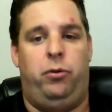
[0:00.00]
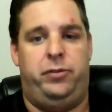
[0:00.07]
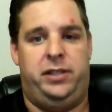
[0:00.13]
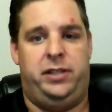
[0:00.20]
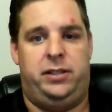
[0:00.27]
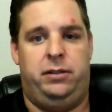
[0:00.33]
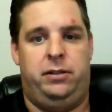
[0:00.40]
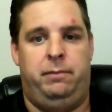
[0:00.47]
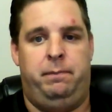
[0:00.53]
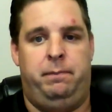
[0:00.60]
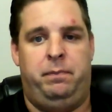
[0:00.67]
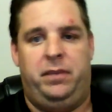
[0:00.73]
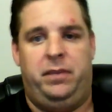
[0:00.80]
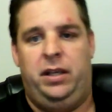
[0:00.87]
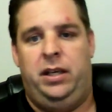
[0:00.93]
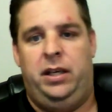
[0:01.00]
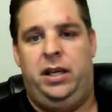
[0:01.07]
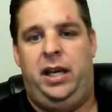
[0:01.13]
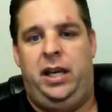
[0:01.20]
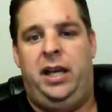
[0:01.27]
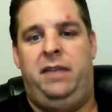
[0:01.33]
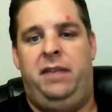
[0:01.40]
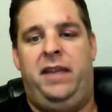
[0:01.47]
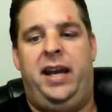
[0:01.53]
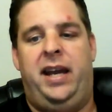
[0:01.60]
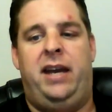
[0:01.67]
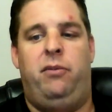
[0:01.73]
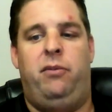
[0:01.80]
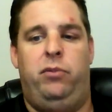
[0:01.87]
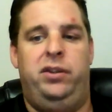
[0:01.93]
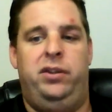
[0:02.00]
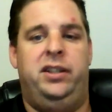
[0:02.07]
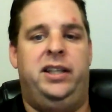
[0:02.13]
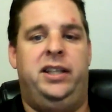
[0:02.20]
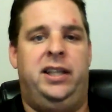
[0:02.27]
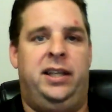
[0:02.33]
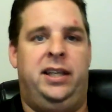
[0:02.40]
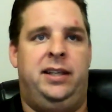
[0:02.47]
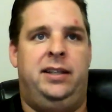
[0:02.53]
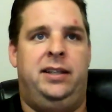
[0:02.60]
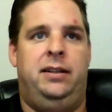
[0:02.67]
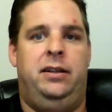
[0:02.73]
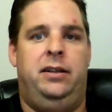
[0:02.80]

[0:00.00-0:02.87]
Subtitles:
system, and that really